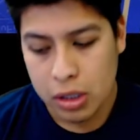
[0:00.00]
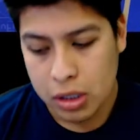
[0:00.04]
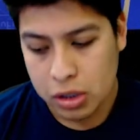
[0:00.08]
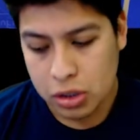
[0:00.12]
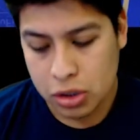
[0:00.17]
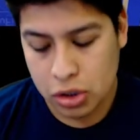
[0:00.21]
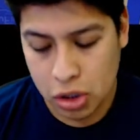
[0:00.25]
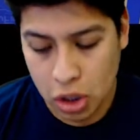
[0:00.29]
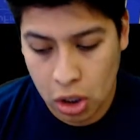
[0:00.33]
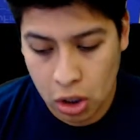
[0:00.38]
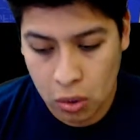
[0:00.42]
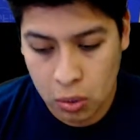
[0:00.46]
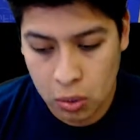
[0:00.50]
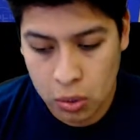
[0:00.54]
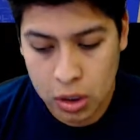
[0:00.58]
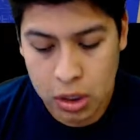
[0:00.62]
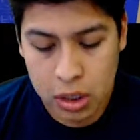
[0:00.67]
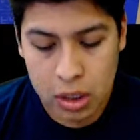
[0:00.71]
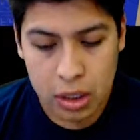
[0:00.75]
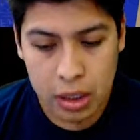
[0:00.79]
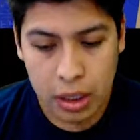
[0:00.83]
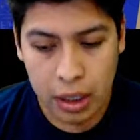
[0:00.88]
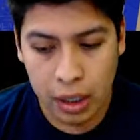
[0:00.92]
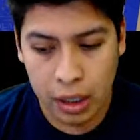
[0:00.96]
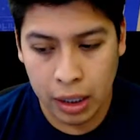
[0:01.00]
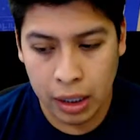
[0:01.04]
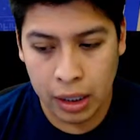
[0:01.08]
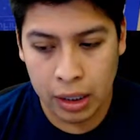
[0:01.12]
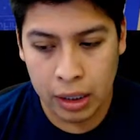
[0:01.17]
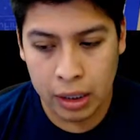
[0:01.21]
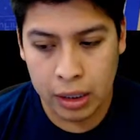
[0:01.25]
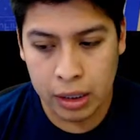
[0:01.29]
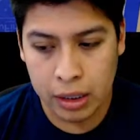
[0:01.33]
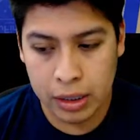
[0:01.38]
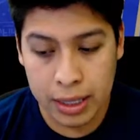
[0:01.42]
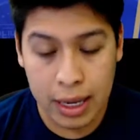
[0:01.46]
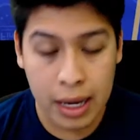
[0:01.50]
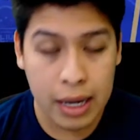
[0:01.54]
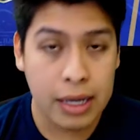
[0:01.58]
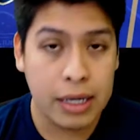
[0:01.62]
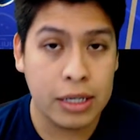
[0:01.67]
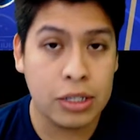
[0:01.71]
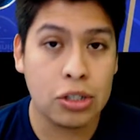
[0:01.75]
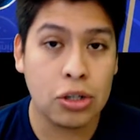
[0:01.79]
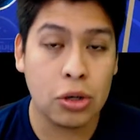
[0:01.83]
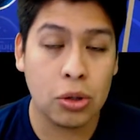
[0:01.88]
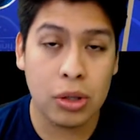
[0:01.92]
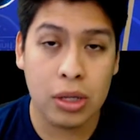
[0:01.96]
So yeah,
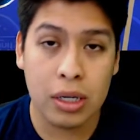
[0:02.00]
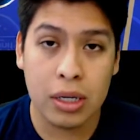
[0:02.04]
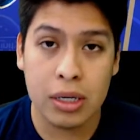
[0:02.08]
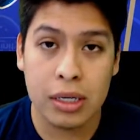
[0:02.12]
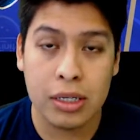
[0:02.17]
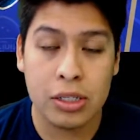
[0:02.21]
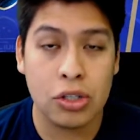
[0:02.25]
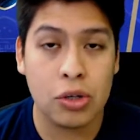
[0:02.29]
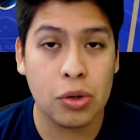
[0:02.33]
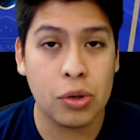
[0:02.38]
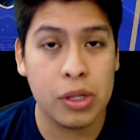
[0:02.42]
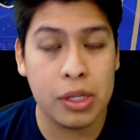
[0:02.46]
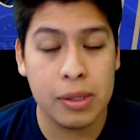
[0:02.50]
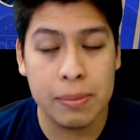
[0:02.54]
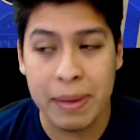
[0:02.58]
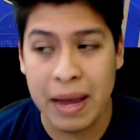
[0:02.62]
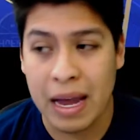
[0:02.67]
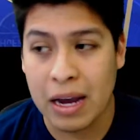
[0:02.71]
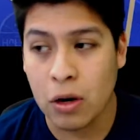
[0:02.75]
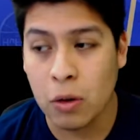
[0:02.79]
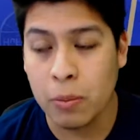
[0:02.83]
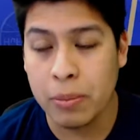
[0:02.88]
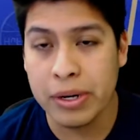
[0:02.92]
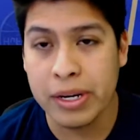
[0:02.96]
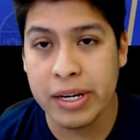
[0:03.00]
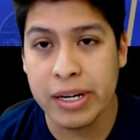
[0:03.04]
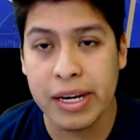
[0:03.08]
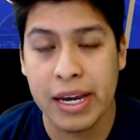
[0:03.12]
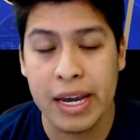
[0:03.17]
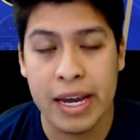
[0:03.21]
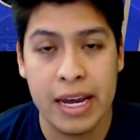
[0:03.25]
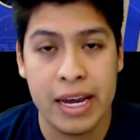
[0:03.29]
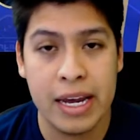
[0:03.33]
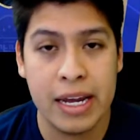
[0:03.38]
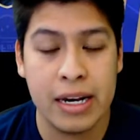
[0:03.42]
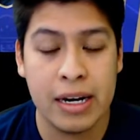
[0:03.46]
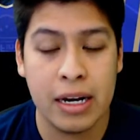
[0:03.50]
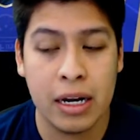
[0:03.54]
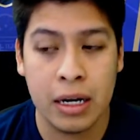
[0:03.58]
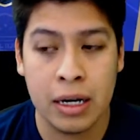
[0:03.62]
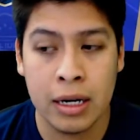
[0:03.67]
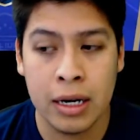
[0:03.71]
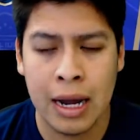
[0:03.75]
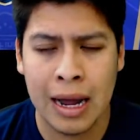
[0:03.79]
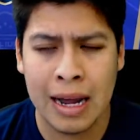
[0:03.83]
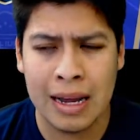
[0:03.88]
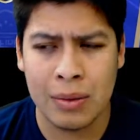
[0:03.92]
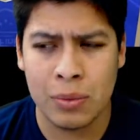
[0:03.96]
enjoy the pack opening. And
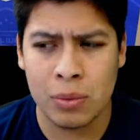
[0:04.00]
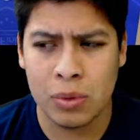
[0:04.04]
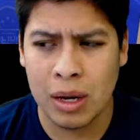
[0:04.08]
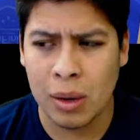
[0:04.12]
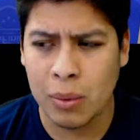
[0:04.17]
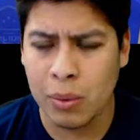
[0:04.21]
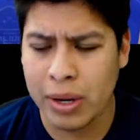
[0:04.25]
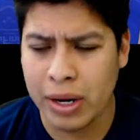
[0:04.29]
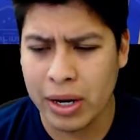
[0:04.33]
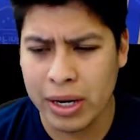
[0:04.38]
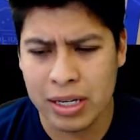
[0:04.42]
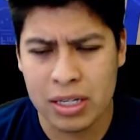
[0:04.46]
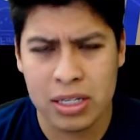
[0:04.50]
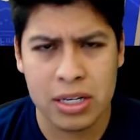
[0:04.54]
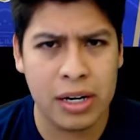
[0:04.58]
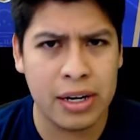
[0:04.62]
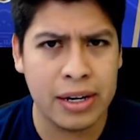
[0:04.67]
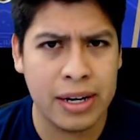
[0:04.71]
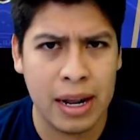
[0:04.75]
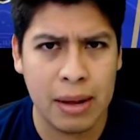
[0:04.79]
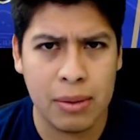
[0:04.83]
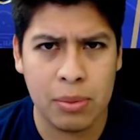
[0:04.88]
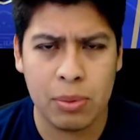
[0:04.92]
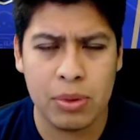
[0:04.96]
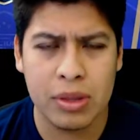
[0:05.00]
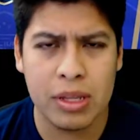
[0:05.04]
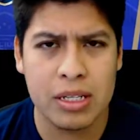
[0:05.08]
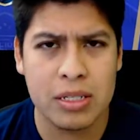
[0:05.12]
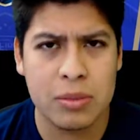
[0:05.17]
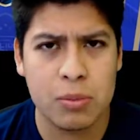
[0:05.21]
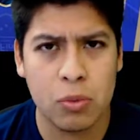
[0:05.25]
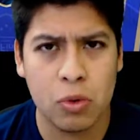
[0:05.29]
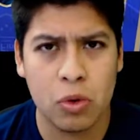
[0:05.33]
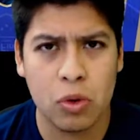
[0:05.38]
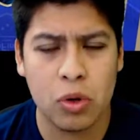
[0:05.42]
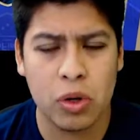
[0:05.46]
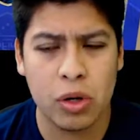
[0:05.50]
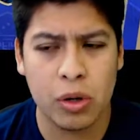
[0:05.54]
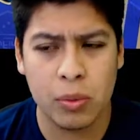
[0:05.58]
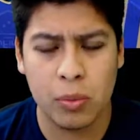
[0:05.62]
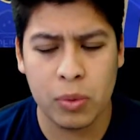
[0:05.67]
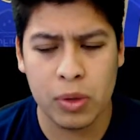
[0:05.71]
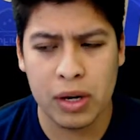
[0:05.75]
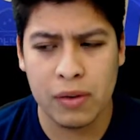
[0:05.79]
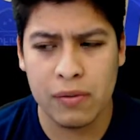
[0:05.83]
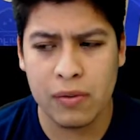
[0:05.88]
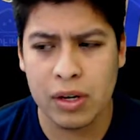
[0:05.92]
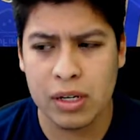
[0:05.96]
I went into depth with this more
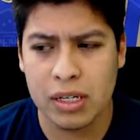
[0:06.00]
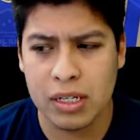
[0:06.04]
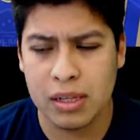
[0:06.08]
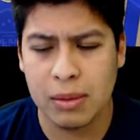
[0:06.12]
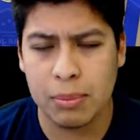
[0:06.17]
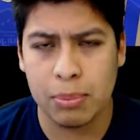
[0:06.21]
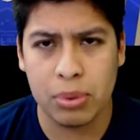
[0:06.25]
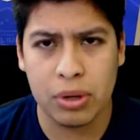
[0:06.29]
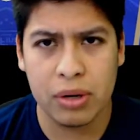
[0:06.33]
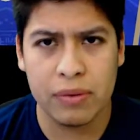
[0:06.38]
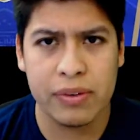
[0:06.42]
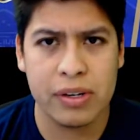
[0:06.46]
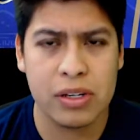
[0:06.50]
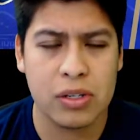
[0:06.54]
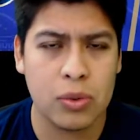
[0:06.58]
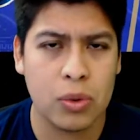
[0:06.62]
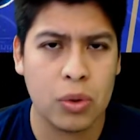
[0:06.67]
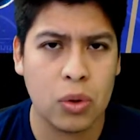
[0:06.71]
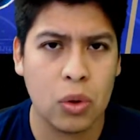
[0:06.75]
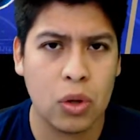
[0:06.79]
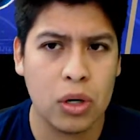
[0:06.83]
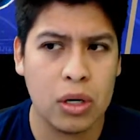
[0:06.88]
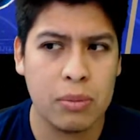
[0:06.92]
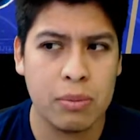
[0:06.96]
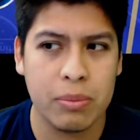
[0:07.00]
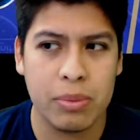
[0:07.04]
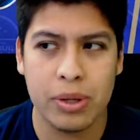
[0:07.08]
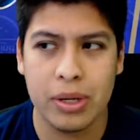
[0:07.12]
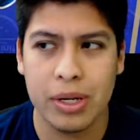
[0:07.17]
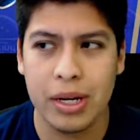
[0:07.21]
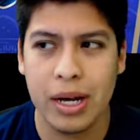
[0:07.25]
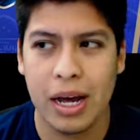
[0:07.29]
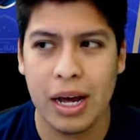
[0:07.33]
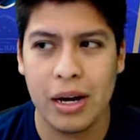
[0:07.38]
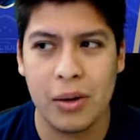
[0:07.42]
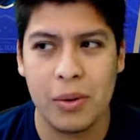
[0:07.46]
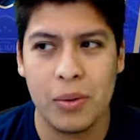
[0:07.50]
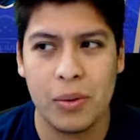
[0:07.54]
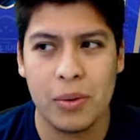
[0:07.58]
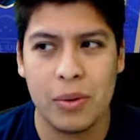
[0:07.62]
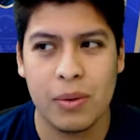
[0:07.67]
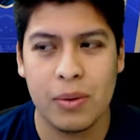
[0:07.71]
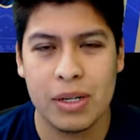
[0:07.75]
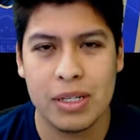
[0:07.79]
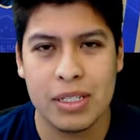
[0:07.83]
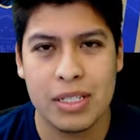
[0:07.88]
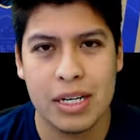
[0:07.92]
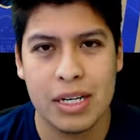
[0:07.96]
whenever I did the previous recording, but I don't
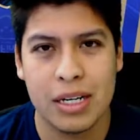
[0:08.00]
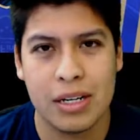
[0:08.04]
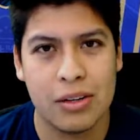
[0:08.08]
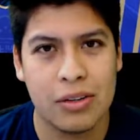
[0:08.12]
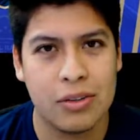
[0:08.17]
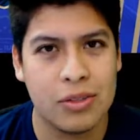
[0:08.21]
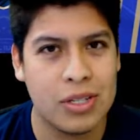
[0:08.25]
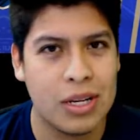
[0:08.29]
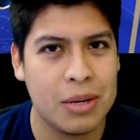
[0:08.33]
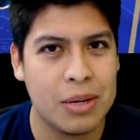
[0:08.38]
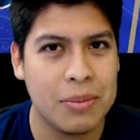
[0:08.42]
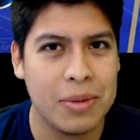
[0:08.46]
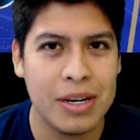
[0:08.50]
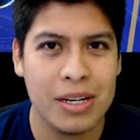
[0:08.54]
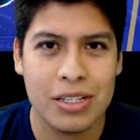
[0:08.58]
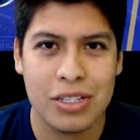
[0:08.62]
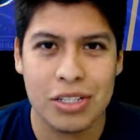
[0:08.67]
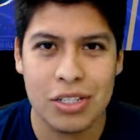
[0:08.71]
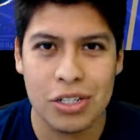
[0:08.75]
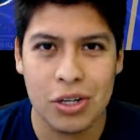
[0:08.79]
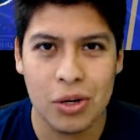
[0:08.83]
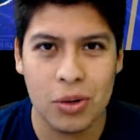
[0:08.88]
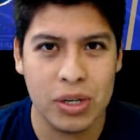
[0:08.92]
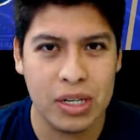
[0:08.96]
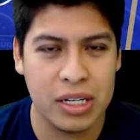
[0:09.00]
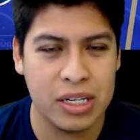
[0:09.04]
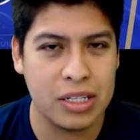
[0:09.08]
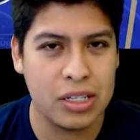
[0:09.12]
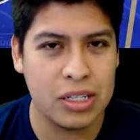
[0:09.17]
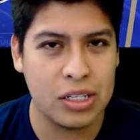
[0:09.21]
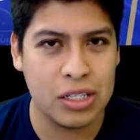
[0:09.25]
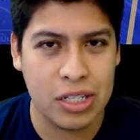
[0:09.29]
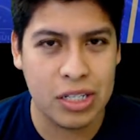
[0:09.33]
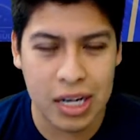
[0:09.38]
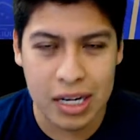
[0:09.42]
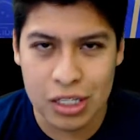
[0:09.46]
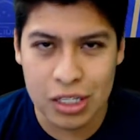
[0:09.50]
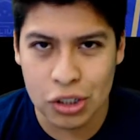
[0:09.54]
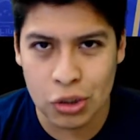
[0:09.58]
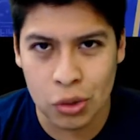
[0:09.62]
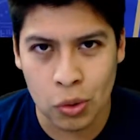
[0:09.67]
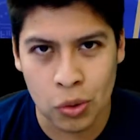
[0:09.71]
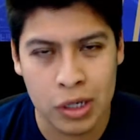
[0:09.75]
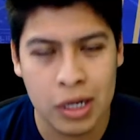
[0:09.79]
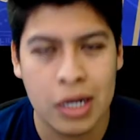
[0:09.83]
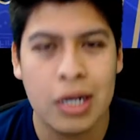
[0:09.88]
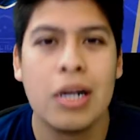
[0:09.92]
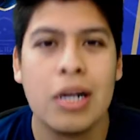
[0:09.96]
want to take another 10 minutes, so it's kind of short.